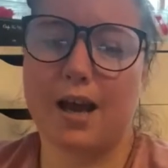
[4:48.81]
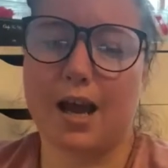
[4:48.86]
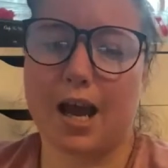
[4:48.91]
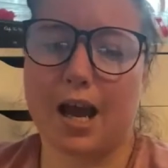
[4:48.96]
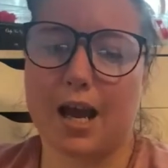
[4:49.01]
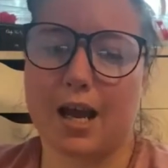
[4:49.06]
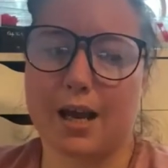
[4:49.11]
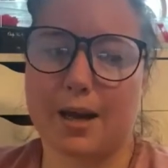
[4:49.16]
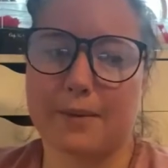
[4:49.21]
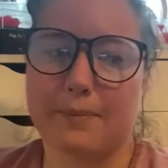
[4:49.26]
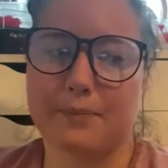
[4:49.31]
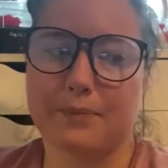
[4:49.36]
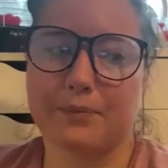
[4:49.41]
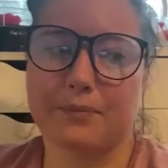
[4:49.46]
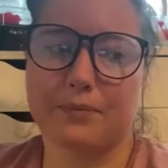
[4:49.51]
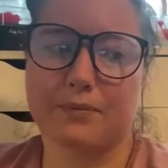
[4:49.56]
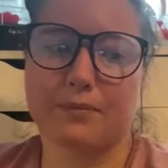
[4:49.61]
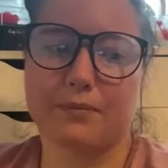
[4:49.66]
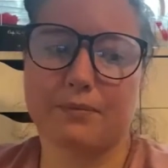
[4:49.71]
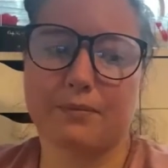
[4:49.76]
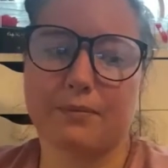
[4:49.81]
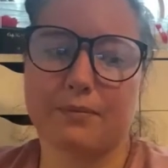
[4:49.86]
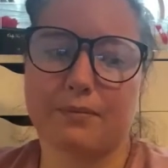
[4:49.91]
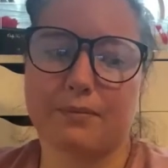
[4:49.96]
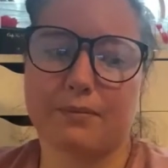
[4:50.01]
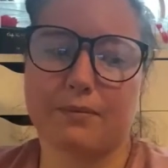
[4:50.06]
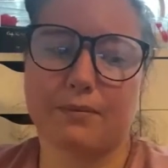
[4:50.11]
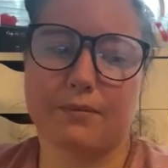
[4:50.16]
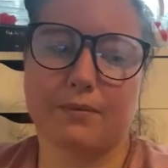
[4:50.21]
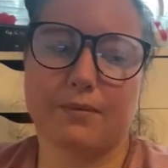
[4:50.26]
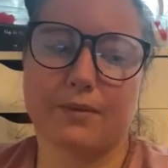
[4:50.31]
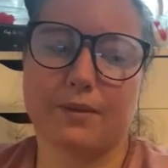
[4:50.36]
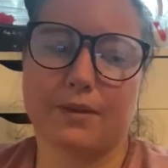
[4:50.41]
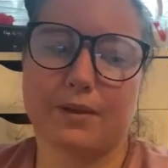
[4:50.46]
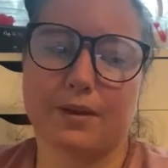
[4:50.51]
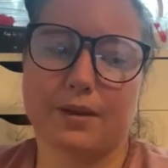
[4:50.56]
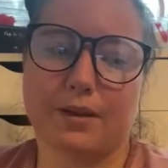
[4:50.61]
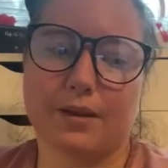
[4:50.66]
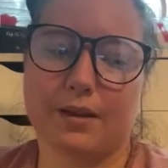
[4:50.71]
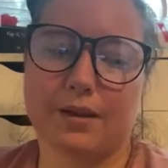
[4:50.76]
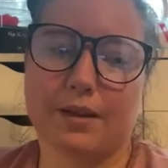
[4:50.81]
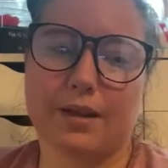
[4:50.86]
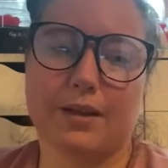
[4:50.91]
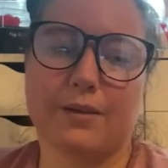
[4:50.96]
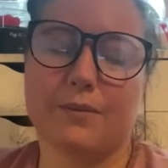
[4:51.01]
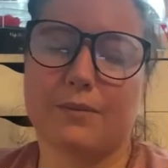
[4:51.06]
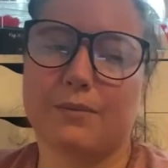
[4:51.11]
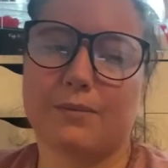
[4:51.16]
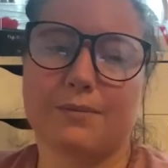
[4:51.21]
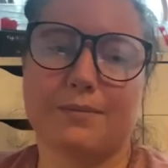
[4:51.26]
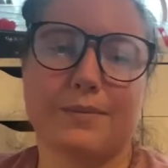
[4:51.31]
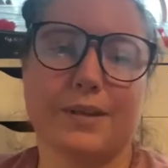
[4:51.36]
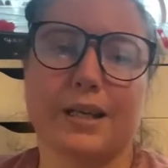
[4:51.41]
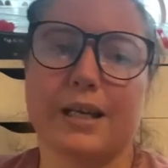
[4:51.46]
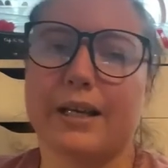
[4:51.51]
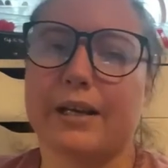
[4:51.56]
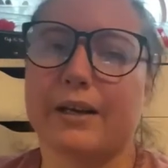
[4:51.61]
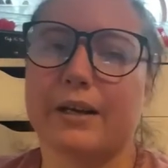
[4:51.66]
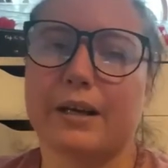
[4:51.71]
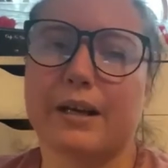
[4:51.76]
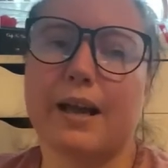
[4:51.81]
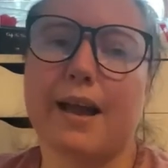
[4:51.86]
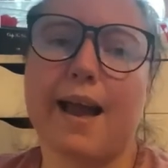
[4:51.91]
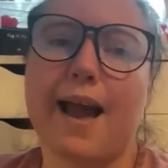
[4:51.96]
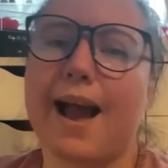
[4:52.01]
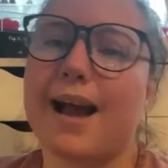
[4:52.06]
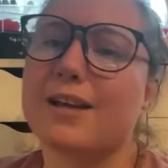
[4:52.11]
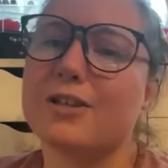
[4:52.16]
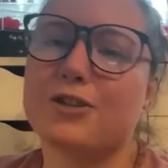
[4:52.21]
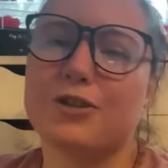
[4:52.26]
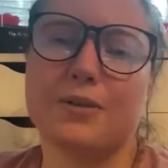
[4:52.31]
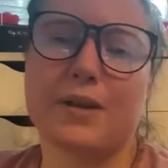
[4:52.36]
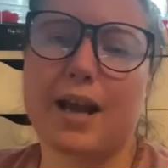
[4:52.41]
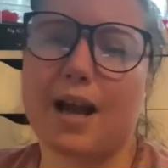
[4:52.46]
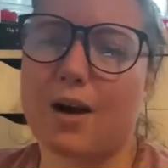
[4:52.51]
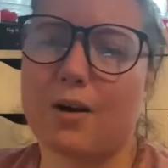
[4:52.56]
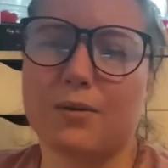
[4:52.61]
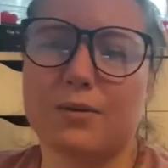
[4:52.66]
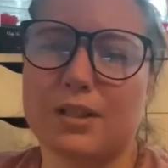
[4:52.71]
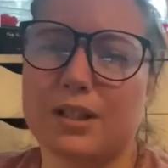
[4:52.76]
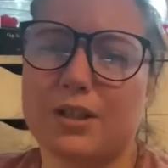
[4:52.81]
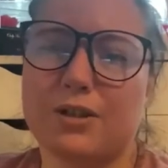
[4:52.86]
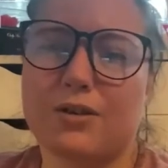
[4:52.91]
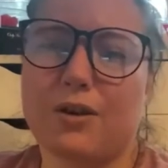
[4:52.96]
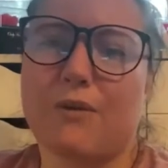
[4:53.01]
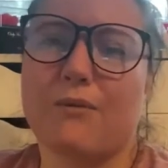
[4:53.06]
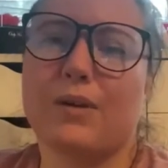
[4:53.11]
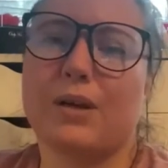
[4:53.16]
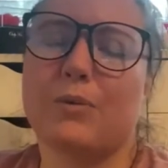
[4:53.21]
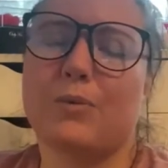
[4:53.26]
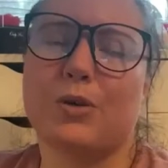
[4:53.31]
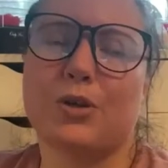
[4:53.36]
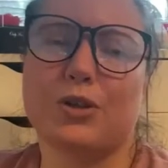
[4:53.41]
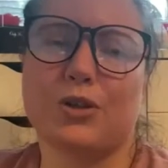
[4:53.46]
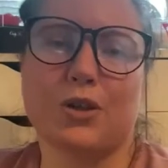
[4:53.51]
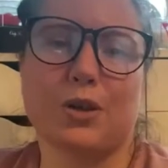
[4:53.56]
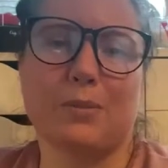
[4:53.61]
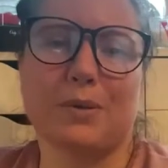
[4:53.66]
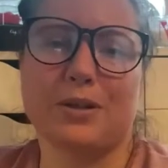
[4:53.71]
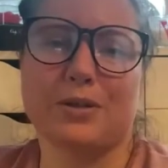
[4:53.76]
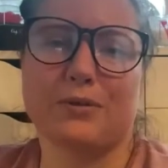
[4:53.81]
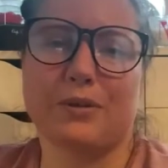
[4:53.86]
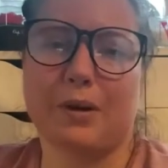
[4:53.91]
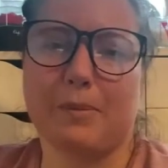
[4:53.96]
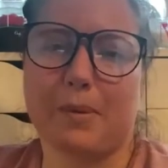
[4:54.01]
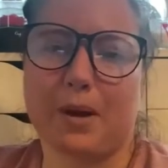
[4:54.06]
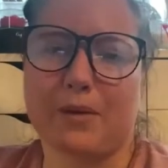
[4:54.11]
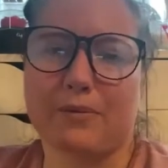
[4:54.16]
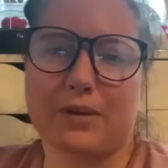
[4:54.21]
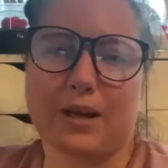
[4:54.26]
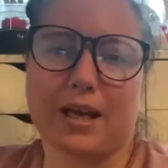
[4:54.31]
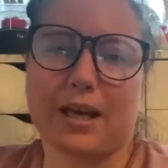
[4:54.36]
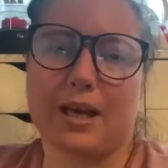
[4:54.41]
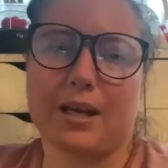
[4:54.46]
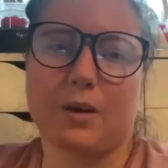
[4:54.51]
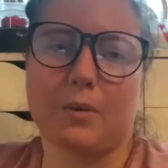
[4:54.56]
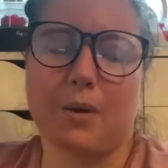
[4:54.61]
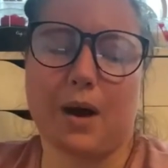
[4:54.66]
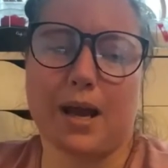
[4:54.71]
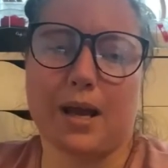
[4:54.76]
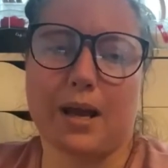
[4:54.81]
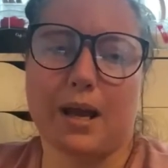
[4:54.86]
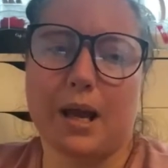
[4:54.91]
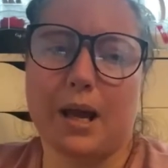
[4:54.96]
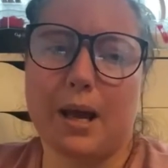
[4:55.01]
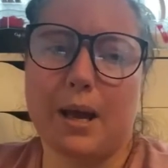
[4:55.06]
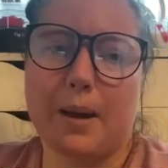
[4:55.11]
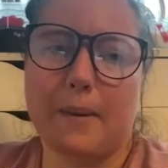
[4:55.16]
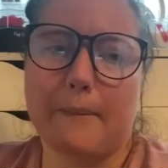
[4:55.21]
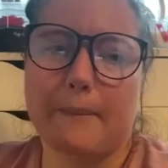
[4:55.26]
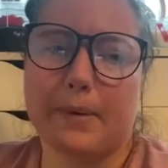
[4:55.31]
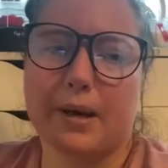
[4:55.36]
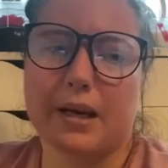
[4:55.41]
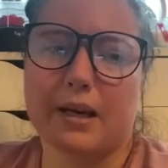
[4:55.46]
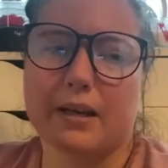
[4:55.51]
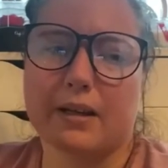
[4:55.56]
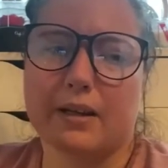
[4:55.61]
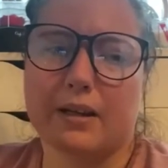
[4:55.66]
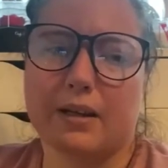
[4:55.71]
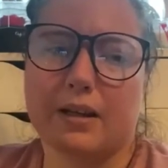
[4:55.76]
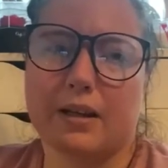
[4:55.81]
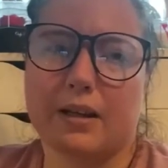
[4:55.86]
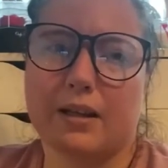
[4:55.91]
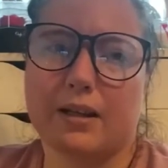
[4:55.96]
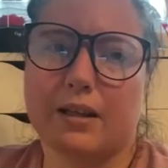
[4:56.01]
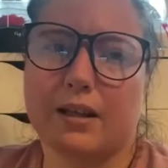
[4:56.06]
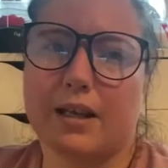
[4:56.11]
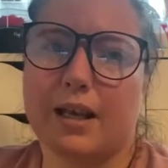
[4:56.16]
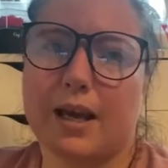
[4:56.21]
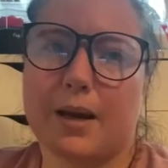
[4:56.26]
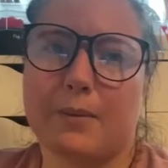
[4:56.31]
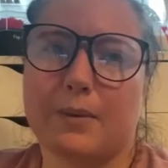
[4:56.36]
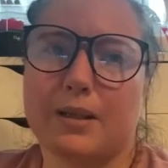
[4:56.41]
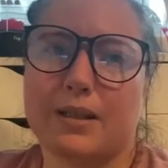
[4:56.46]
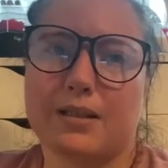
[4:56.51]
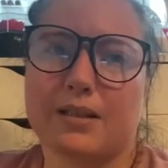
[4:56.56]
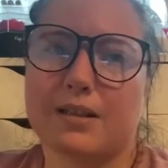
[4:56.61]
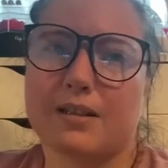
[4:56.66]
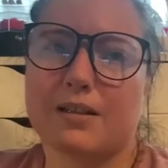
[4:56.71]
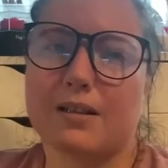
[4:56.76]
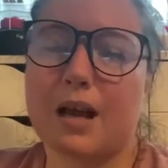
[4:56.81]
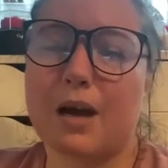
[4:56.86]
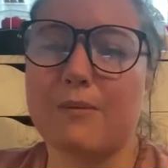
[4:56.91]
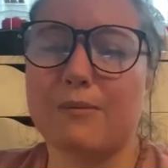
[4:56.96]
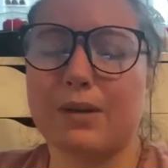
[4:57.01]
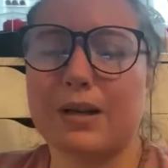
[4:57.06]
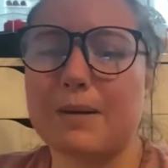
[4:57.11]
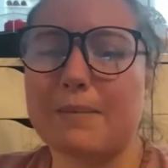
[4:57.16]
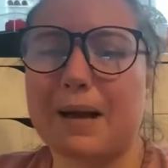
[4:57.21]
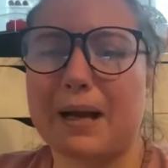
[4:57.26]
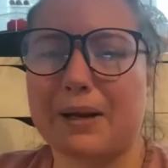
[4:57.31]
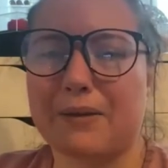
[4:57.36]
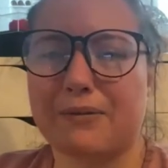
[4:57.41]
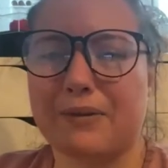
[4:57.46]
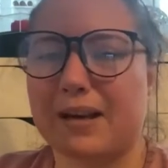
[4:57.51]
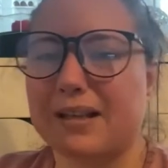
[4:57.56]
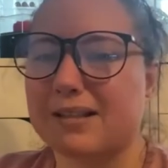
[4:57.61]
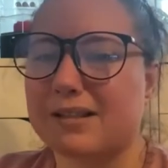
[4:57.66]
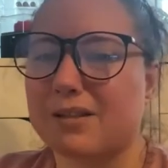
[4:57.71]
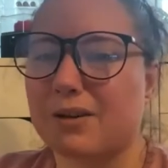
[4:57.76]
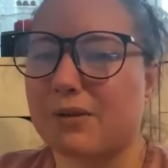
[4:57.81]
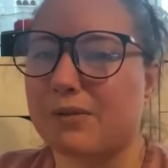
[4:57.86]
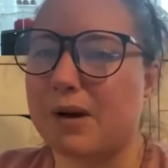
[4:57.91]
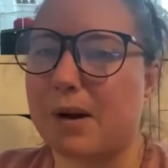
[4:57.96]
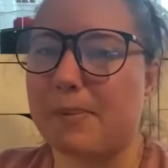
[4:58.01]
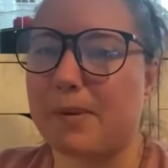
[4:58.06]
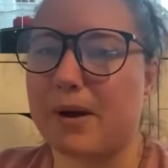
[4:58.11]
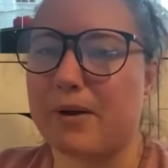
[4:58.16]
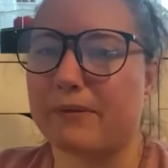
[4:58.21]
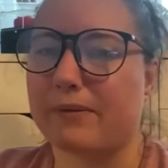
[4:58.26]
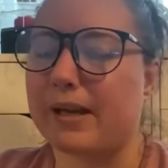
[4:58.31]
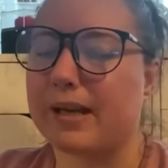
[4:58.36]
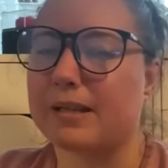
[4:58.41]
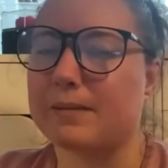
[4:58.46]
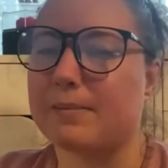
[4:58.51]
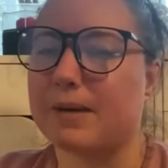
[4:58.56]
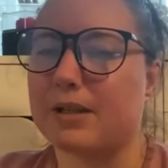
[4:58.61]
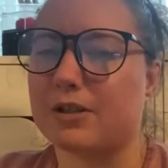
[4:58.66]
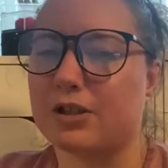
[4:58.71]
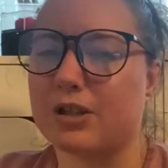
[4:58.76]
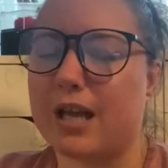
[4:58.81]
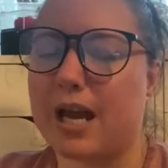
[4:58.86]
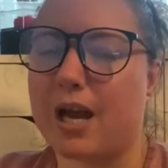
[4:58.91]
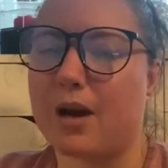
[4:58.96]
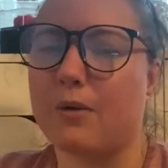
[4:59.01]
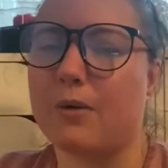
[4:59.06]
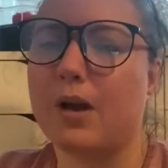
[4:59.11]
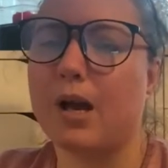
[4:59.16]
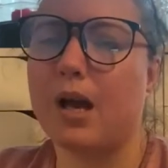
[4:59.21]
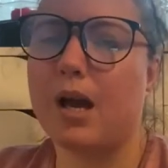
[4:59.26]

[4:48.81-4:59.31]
As you get older, you don't really want to do much for your birthday anyway, but yeah, we don't really make fuss of our birthdays much now.